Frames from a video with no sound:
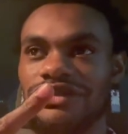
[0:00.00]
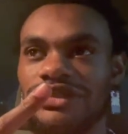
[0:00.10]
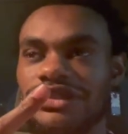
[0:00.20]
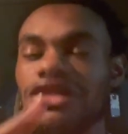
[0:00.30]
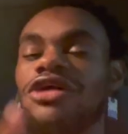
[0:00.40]

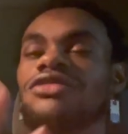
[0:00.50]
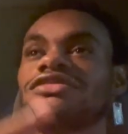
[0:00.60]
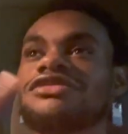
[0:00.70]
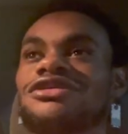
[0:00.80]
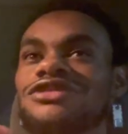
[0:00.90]
no,
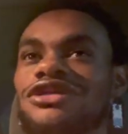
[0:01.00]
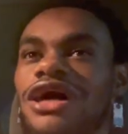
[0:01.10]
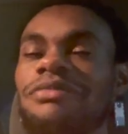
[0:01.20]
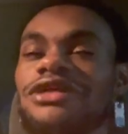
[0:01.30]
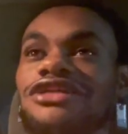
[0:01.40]
the, the,
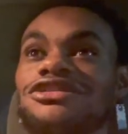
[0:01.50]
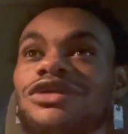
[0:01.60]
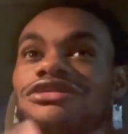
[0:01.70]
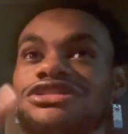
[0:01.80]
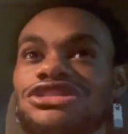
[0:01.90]
I mean, like, this
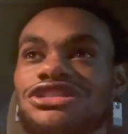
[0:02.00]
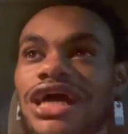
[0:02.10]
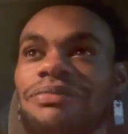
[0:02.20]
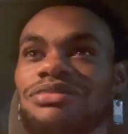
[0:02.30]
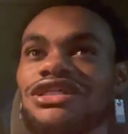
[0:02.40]
one that's
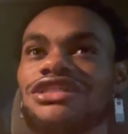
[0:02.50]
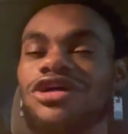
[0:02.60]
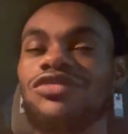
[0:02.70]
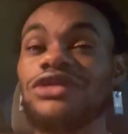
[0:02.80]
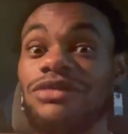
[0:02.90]
Japanese
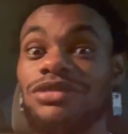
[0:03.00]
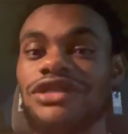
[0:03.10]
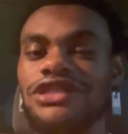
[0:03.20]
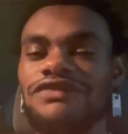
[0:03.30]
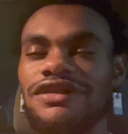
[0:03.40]
only, I
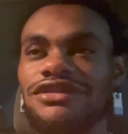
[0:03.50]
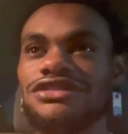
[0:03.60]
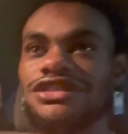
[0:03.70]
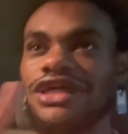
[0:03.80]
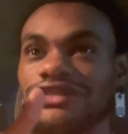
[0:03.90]
believe. I
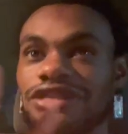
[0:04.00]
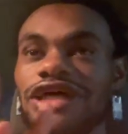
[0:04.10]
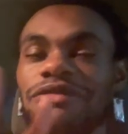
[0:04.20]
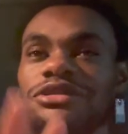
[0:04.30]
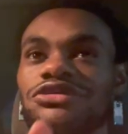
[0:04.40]
Because they
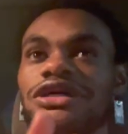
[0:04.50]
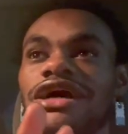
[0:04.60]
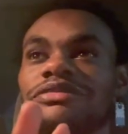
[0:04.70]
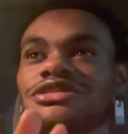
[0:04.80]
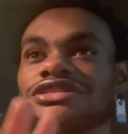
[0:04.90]
gave me three
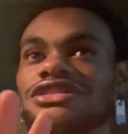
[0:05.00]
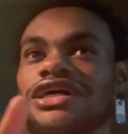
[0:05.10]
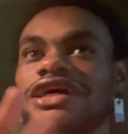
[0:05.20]
options.